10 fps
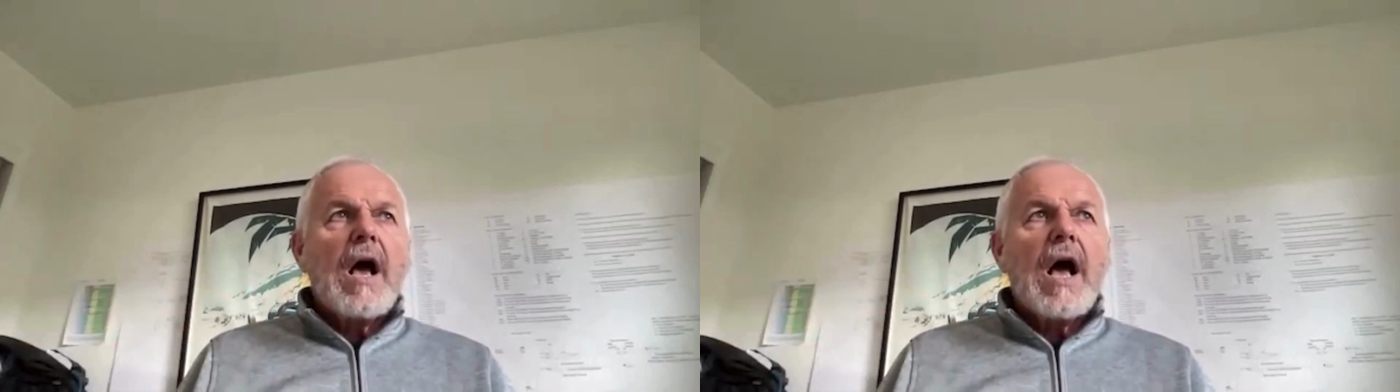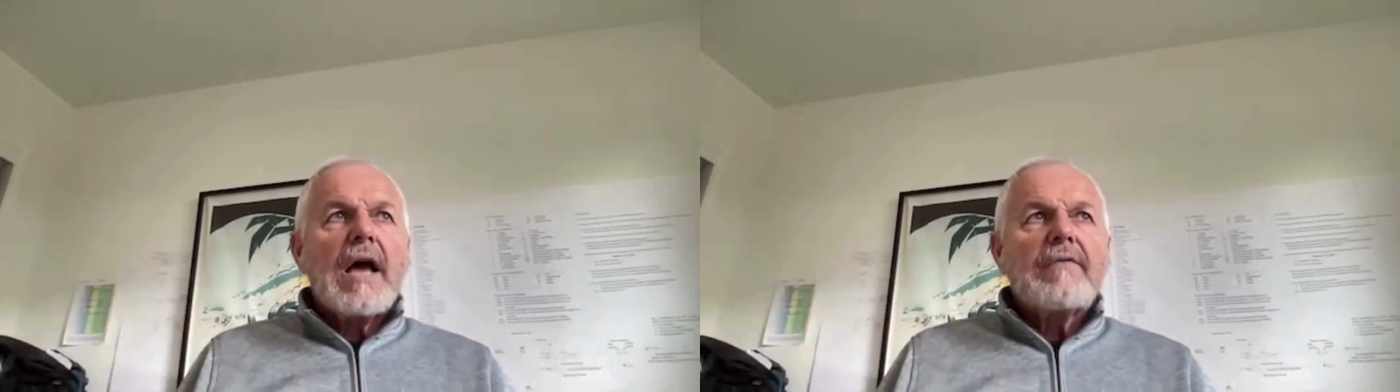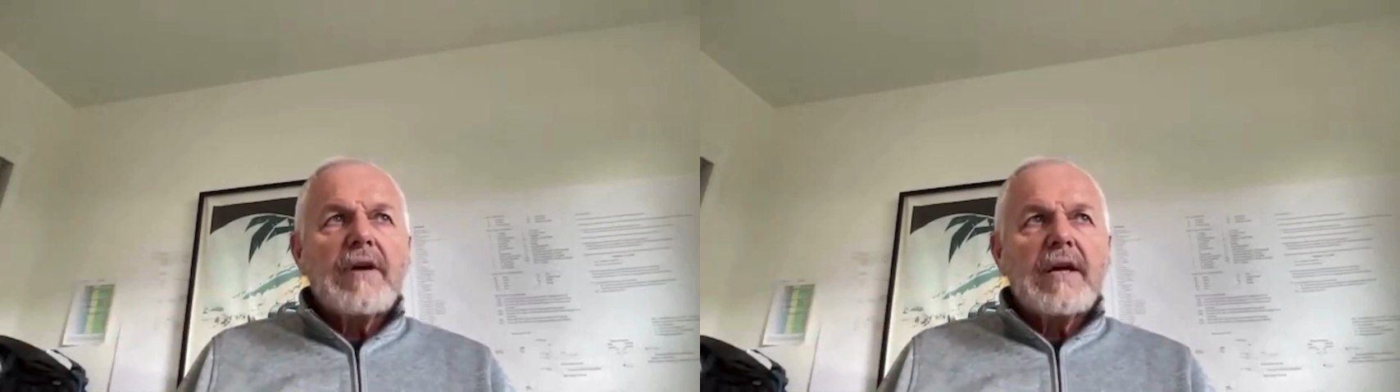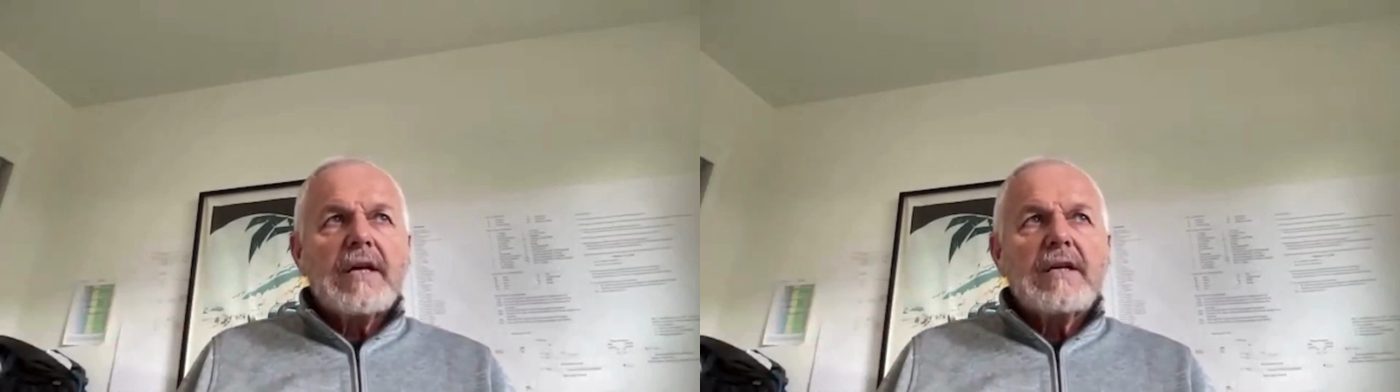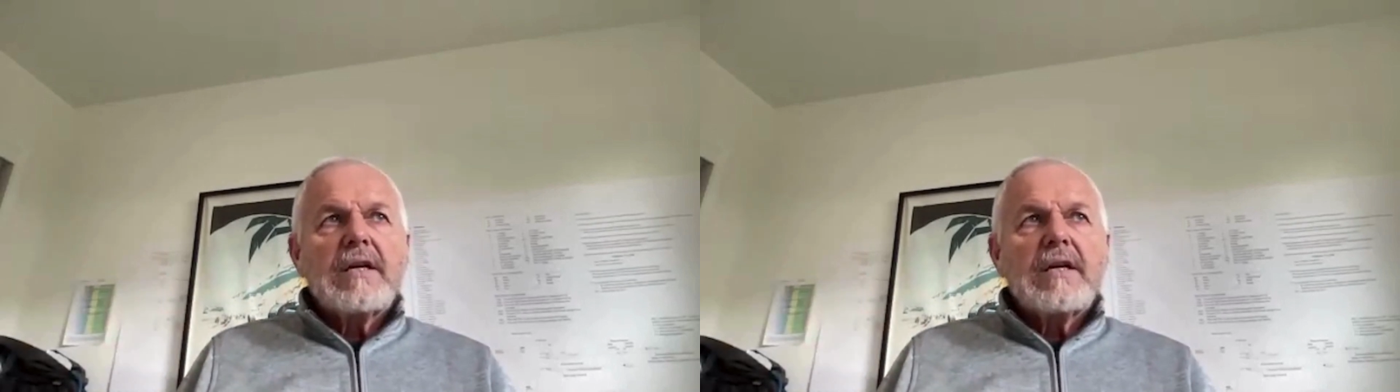I've
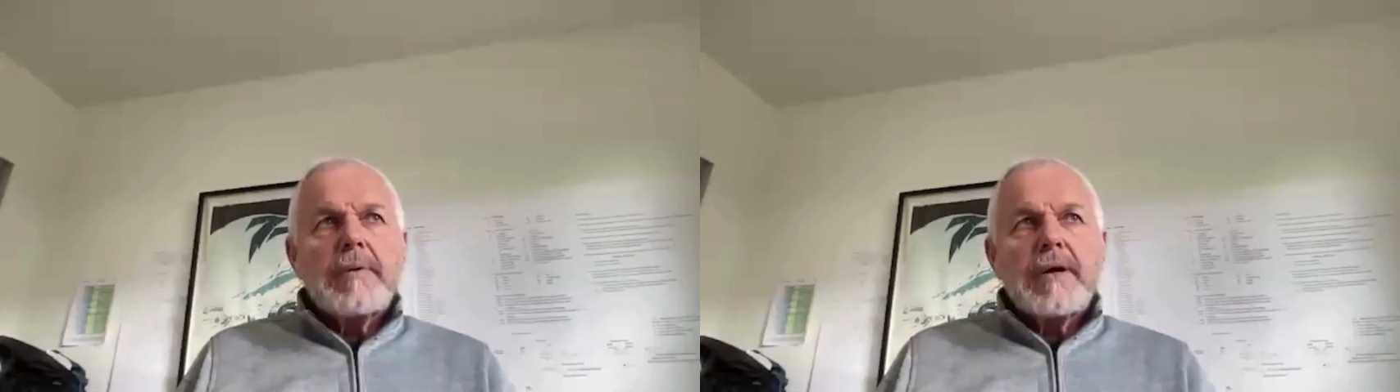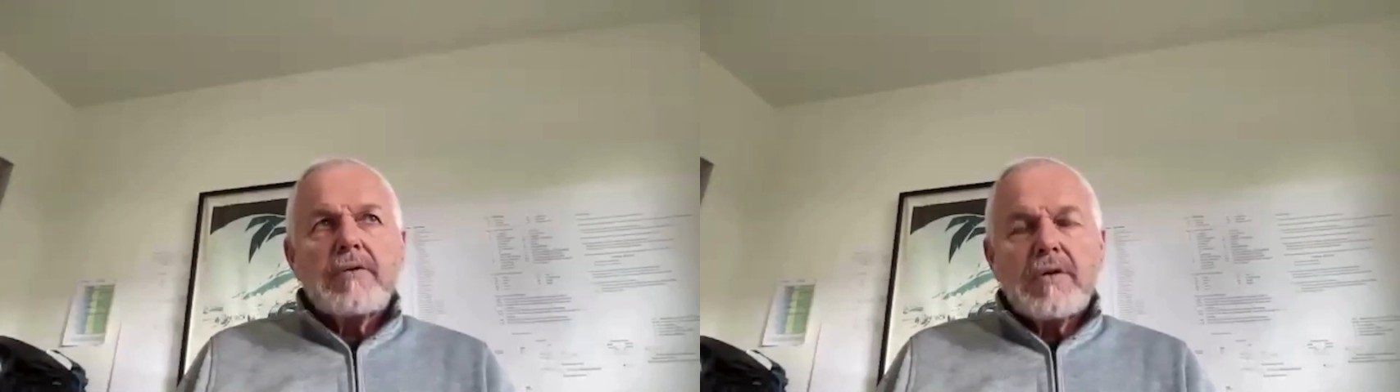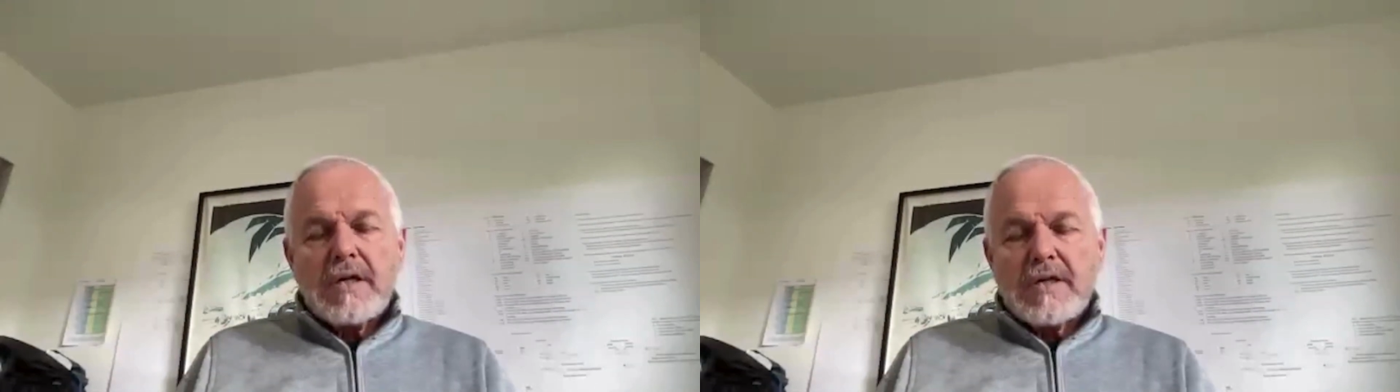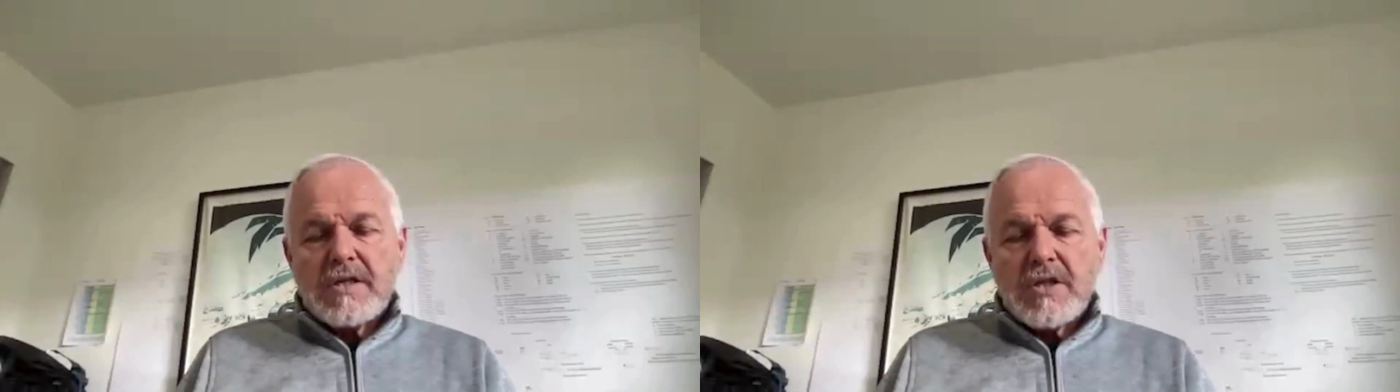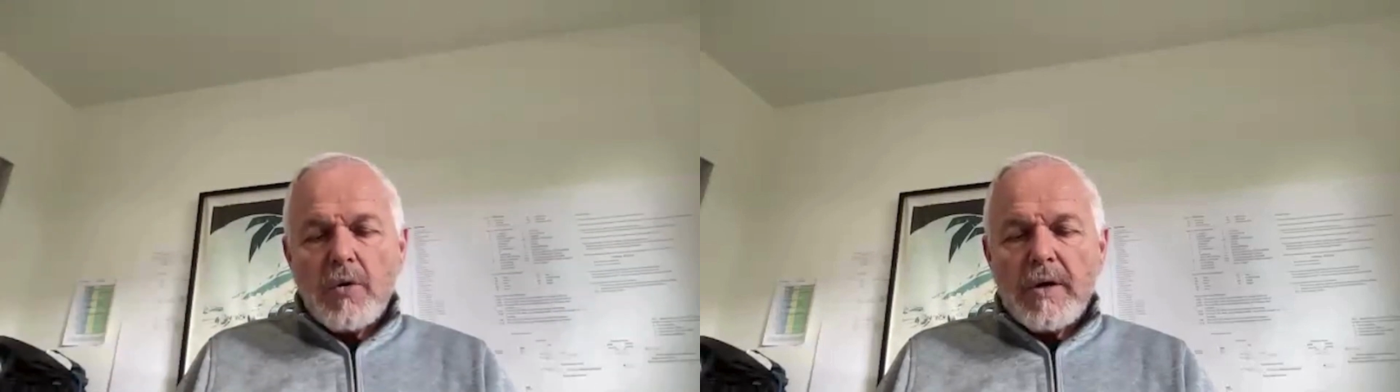ended up, it's
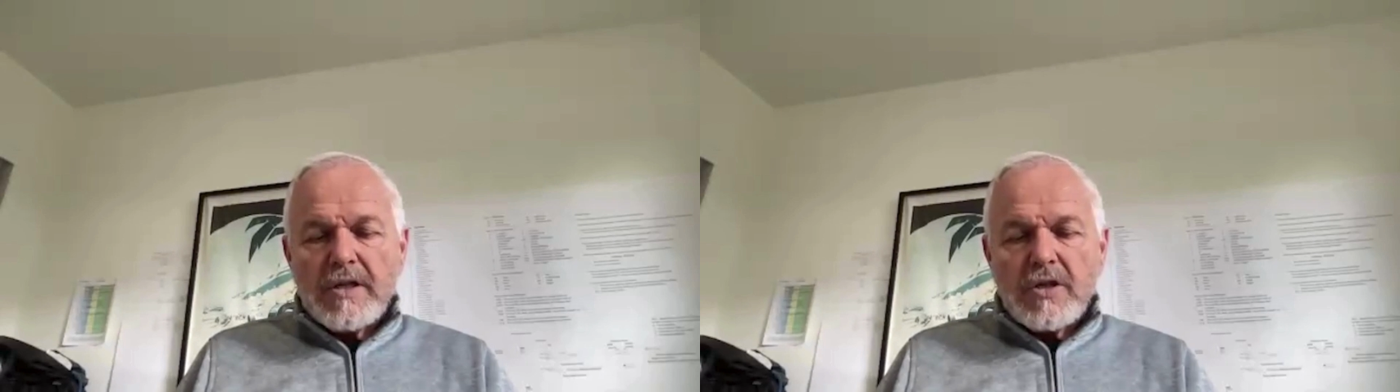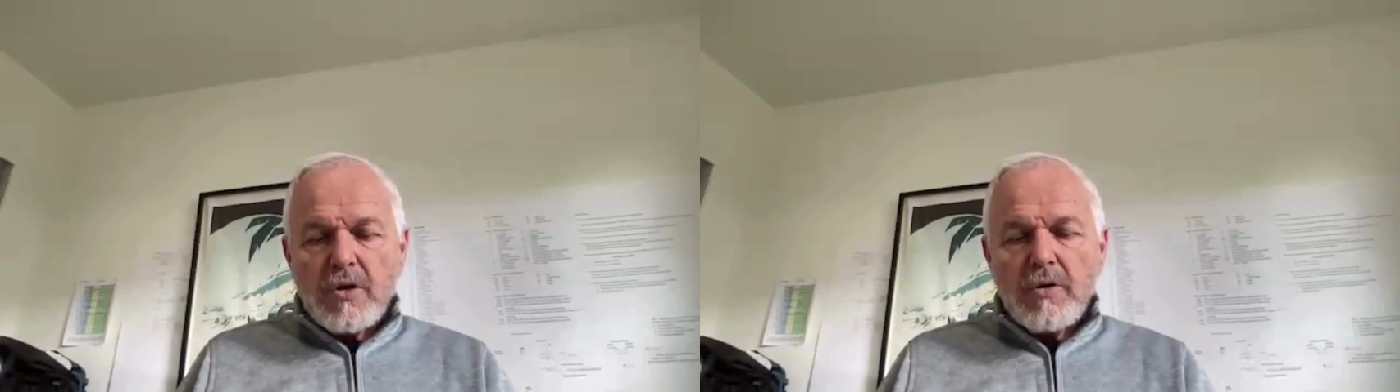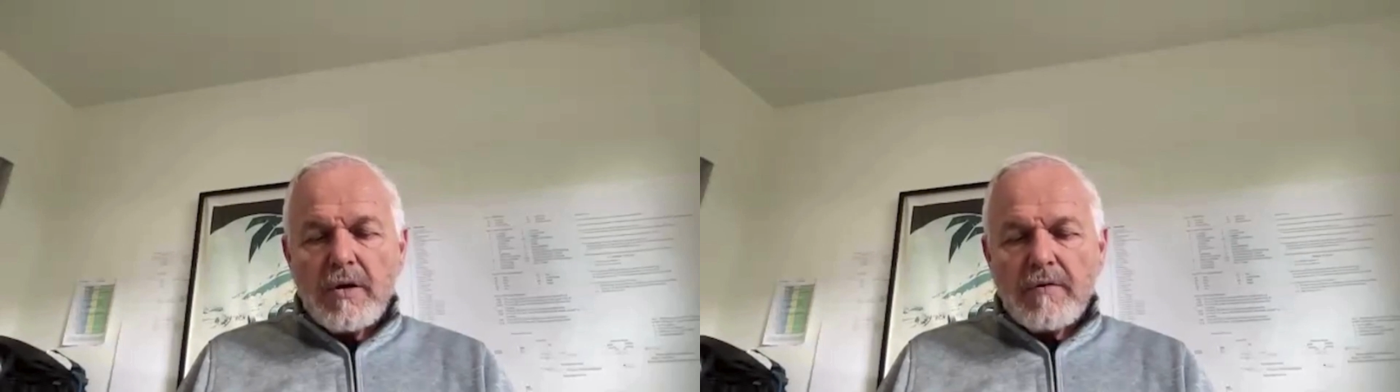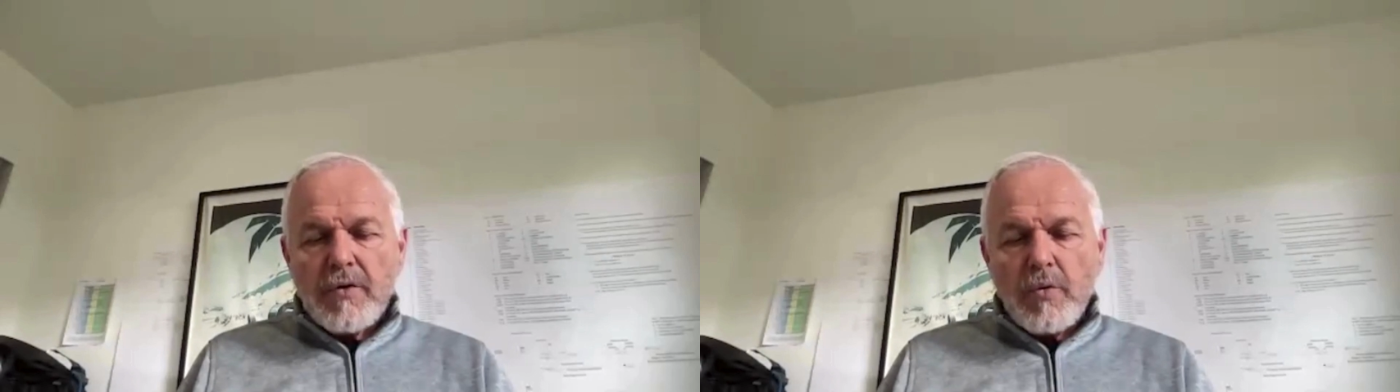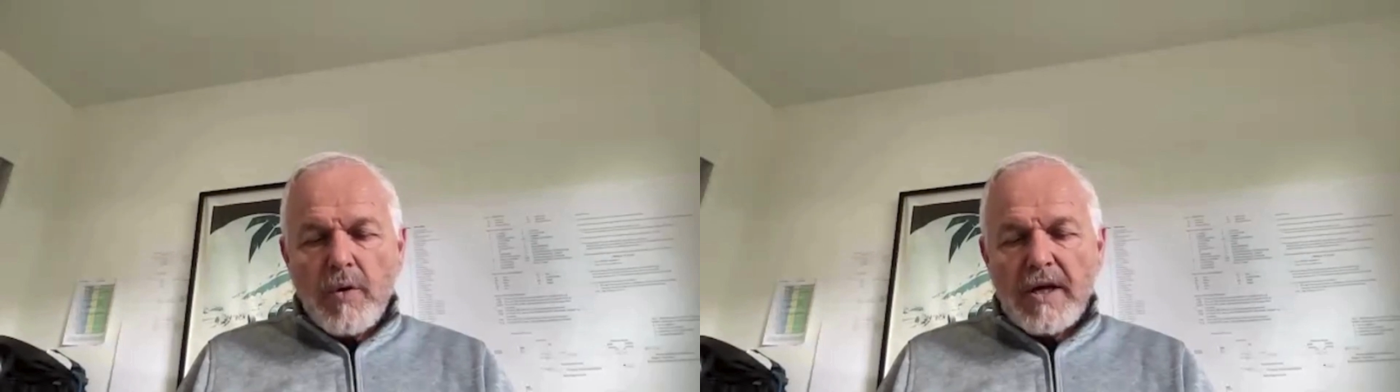so intuitive the
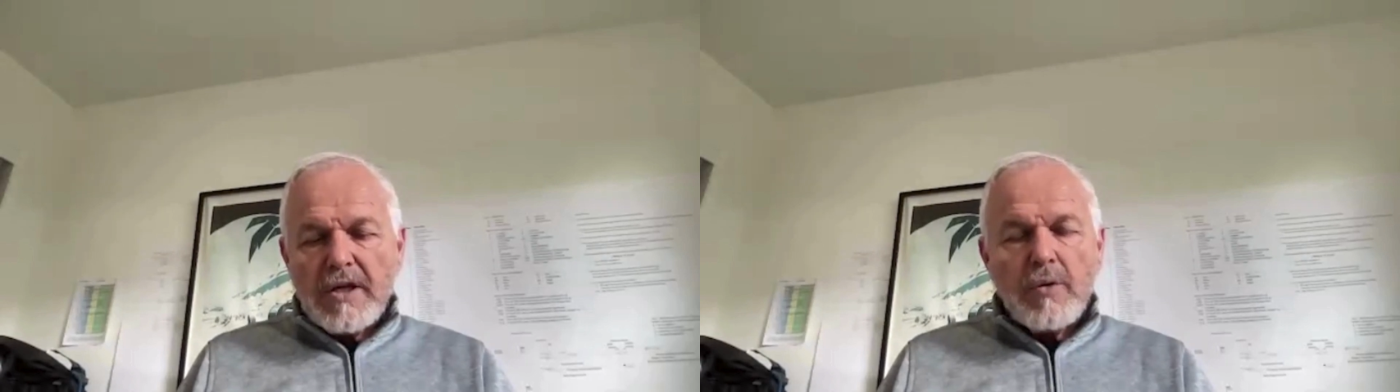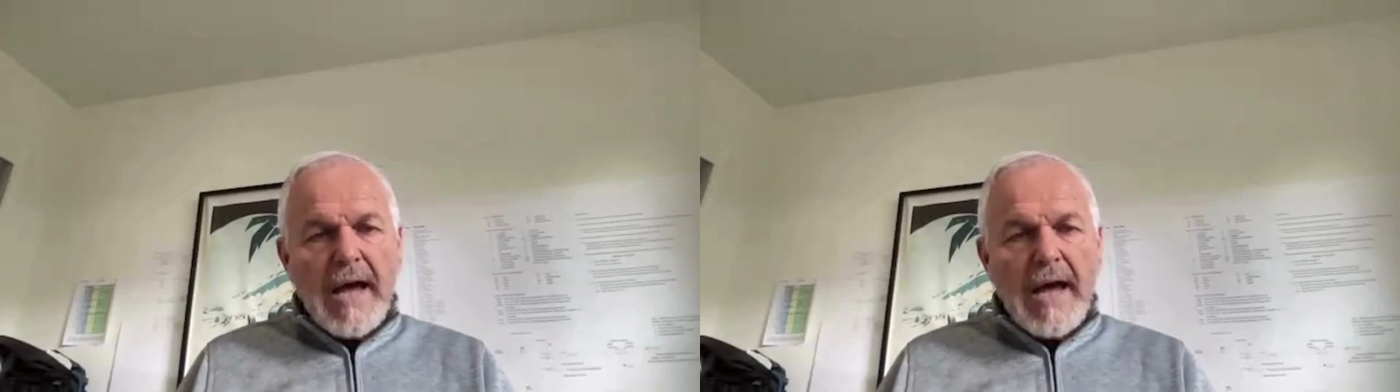way you